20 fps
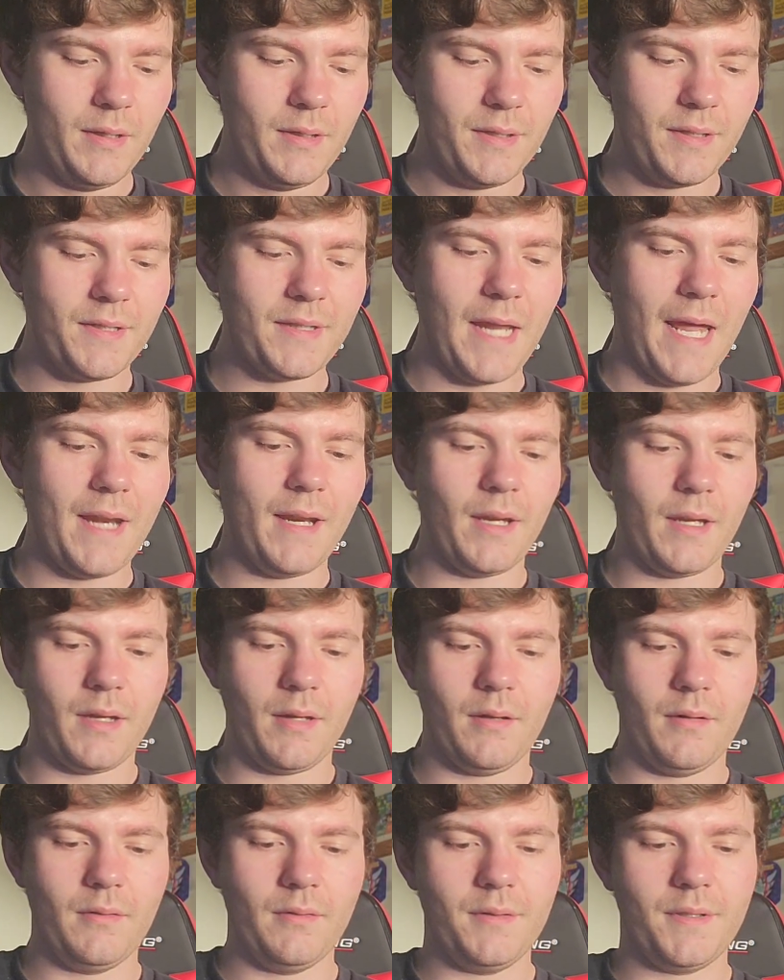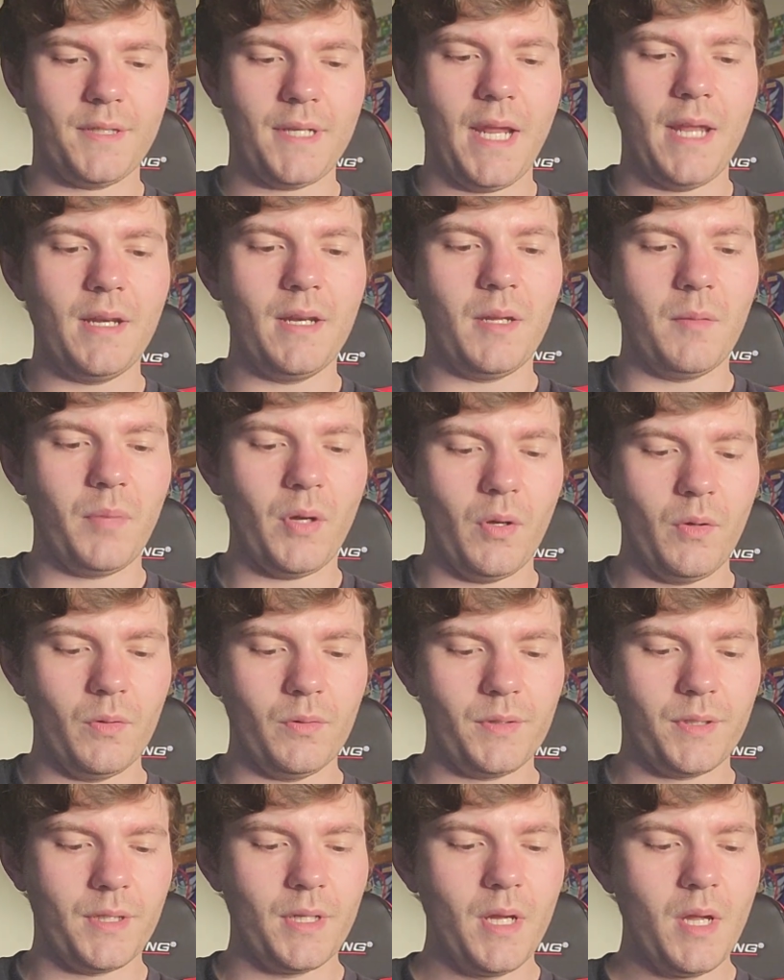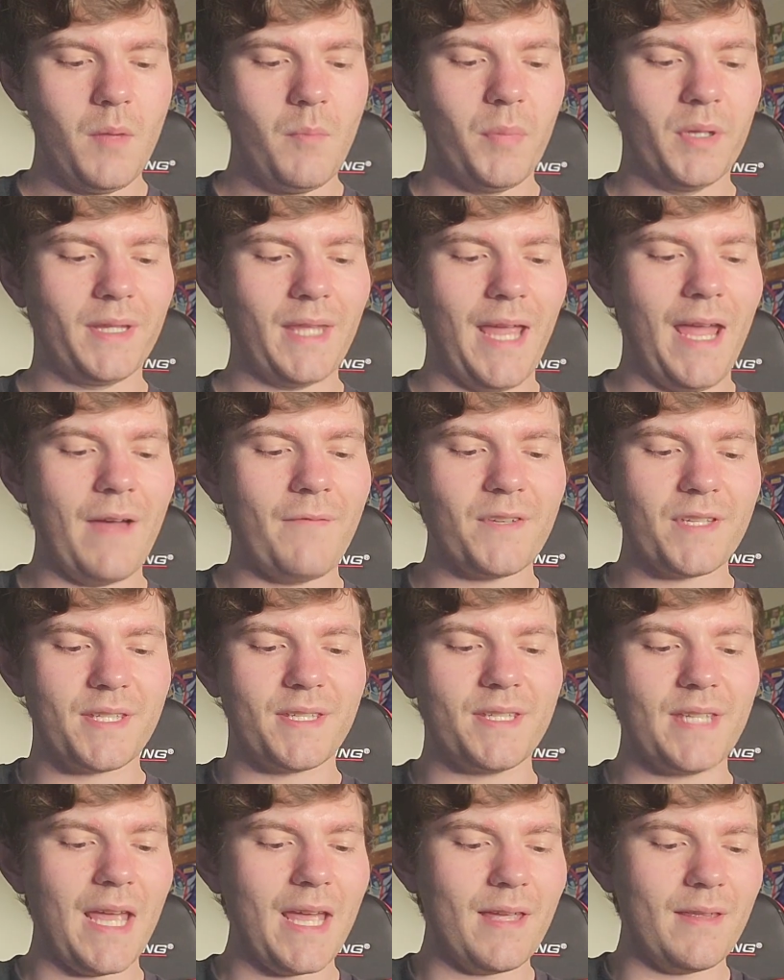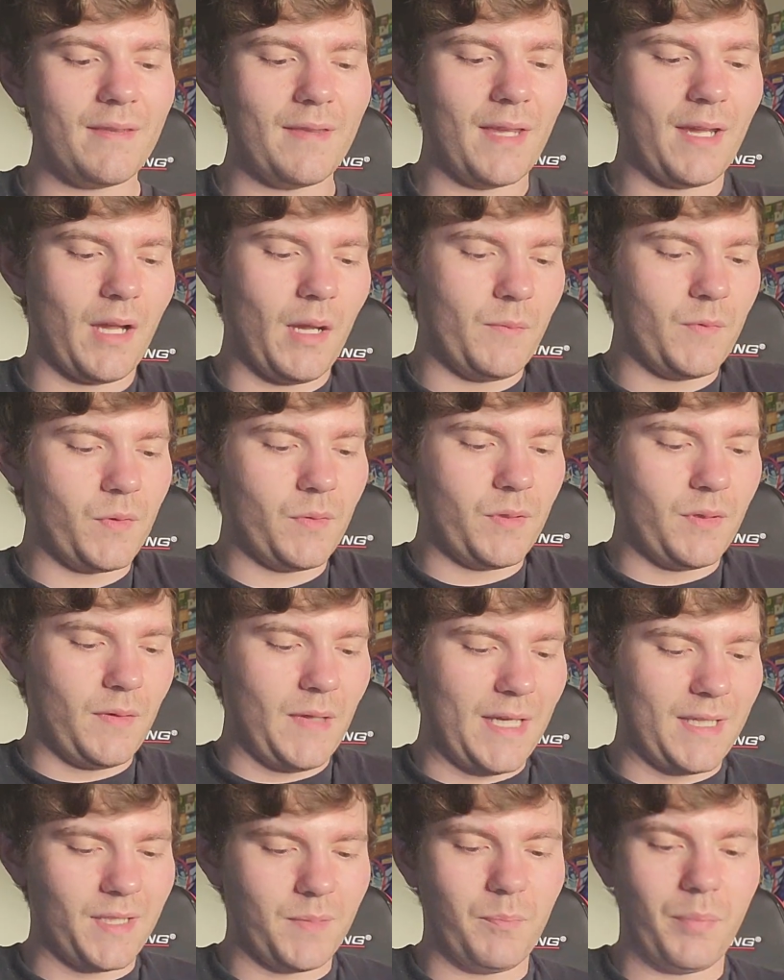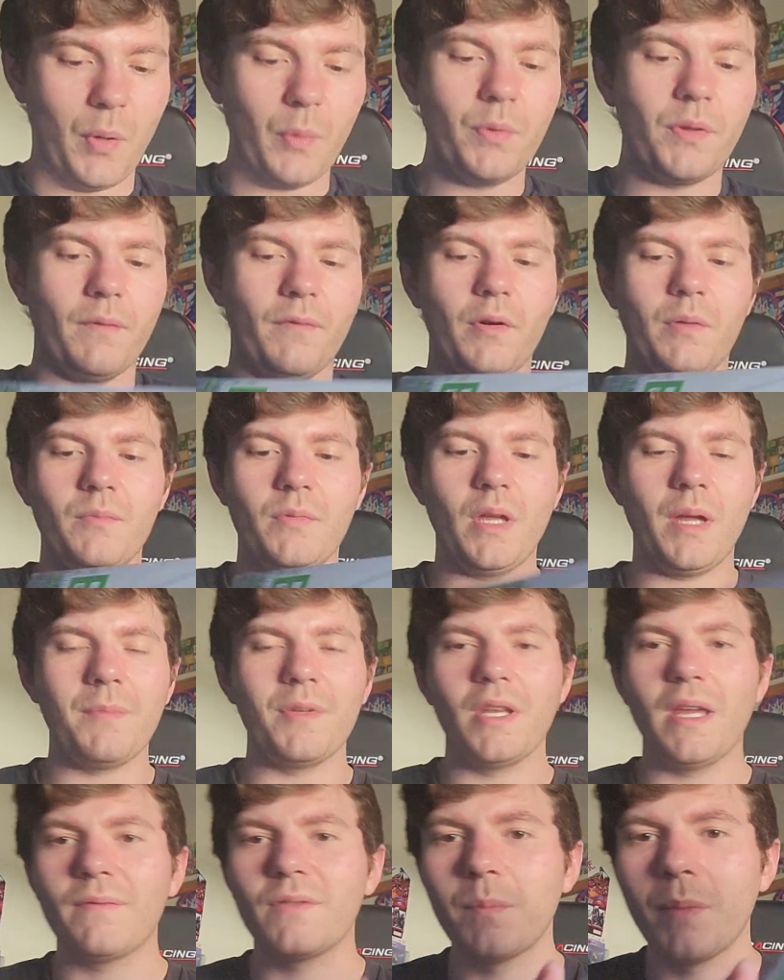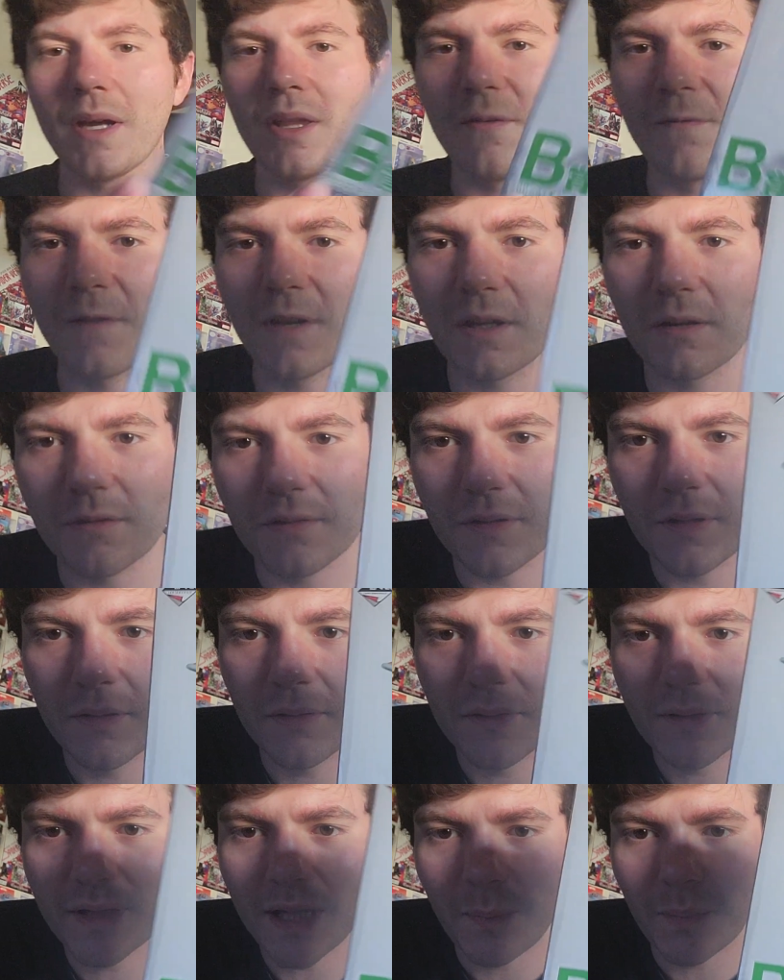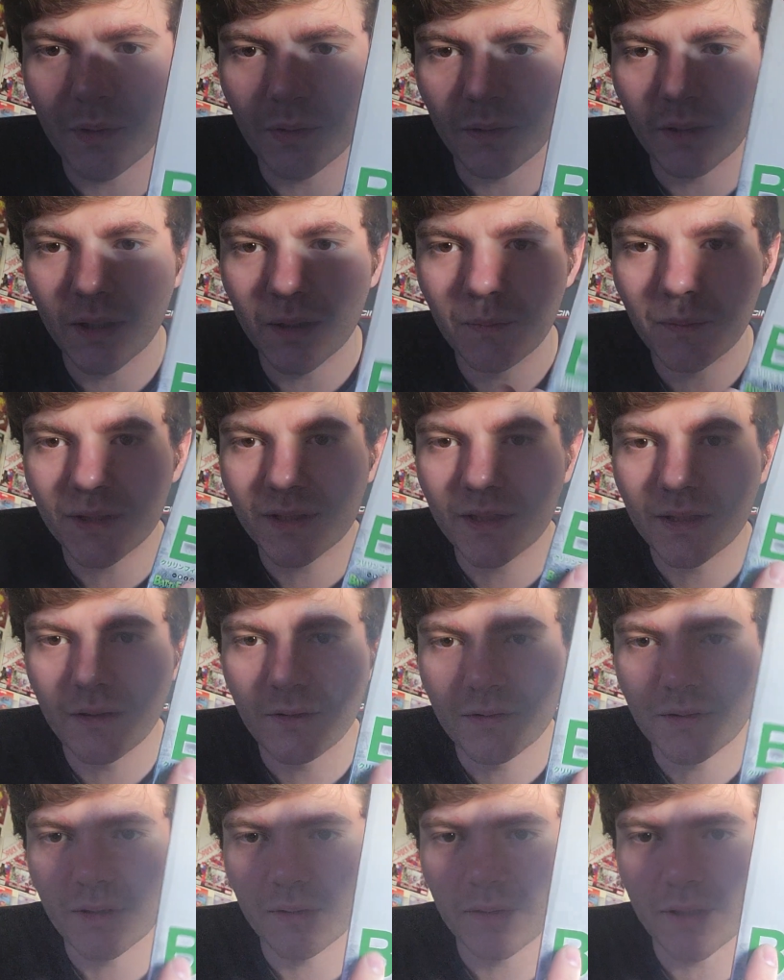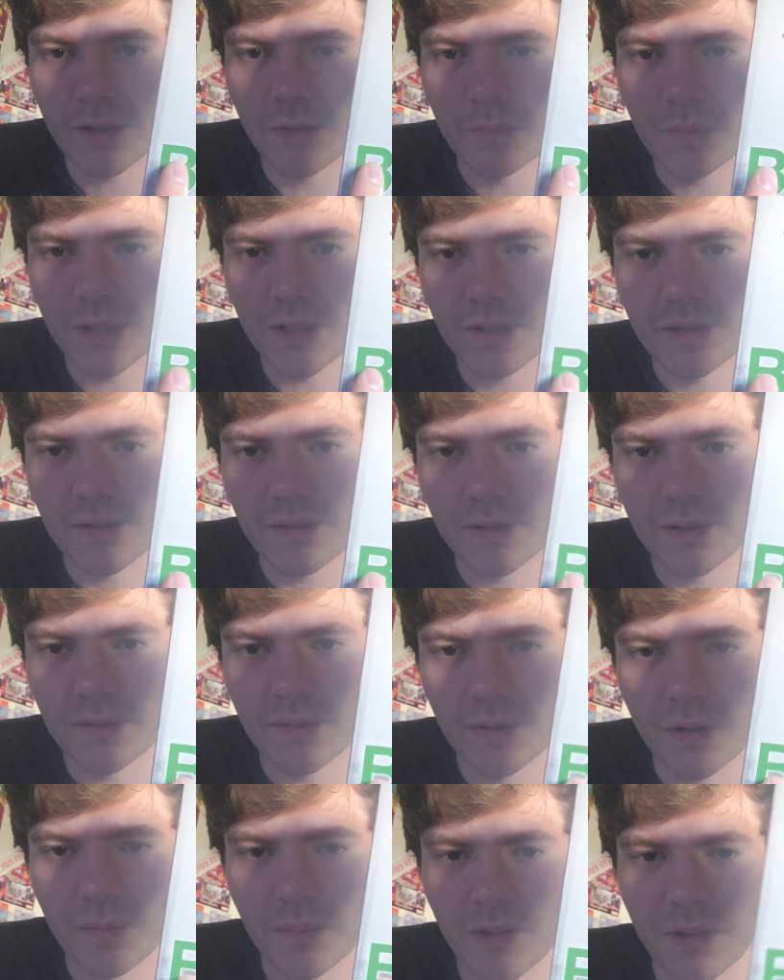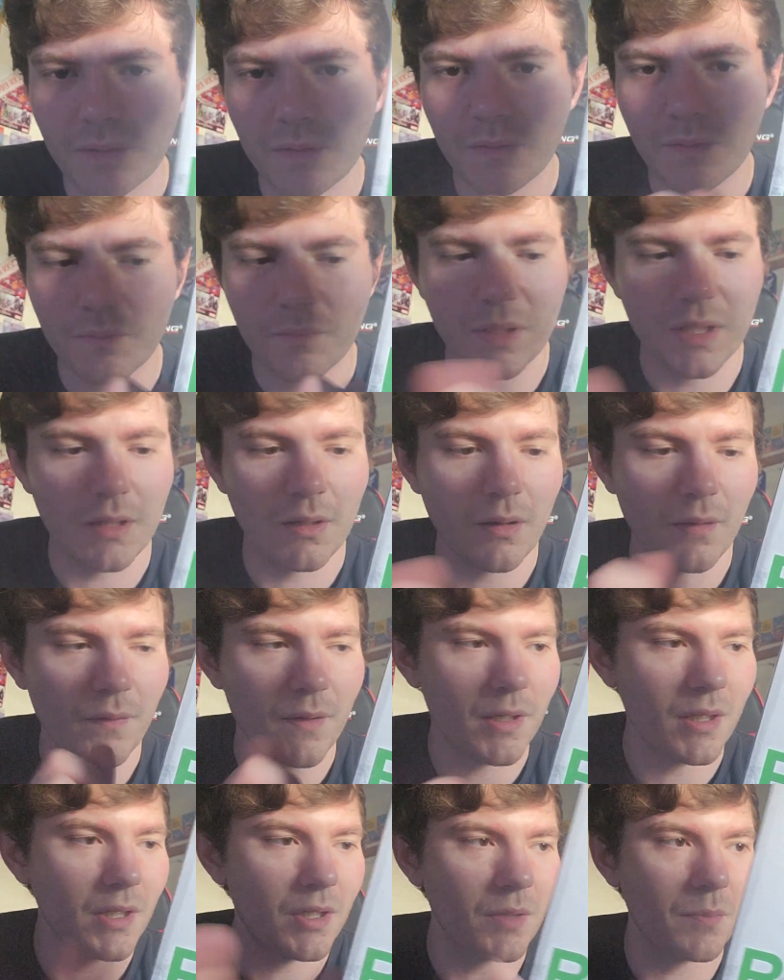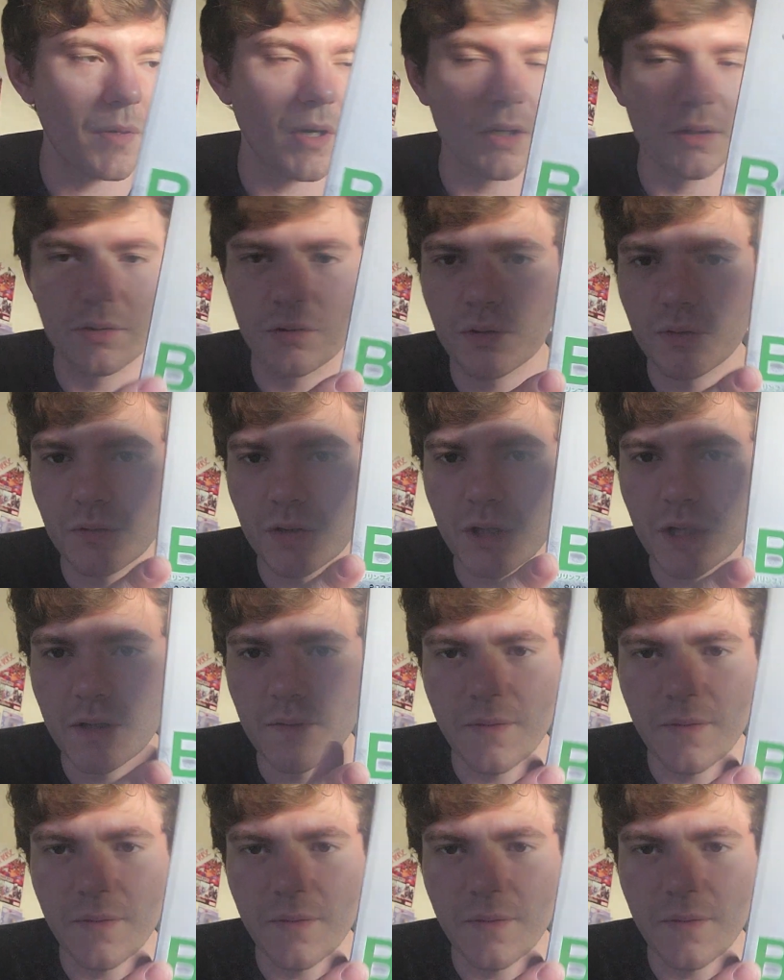static standing pose, but they have a set that's both of them. I mean, you have to buy the figures separately, but see, there's the letter B, so this would have been B on the Ichiban Kuji